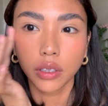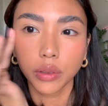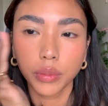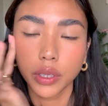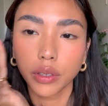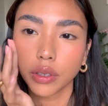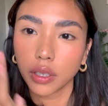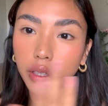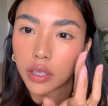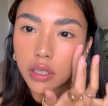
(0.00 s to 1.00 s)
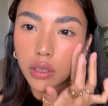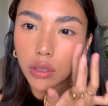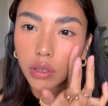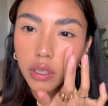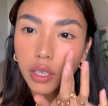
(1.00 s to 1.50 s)
Oh my god, this
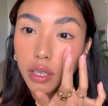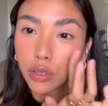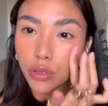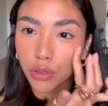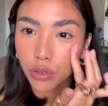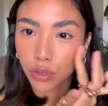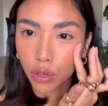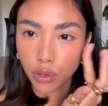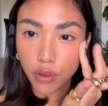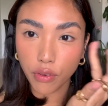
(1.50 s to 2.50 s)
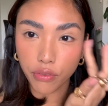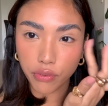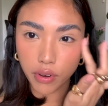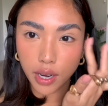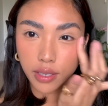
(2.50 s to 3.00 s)
look is so
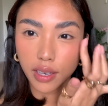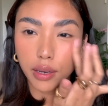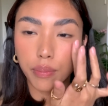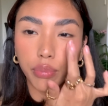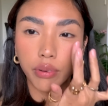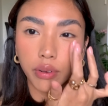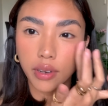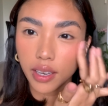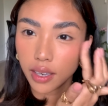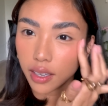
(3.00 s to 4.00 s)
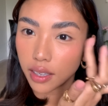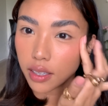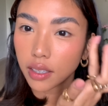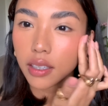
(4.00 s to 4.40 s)
fresh and pretty.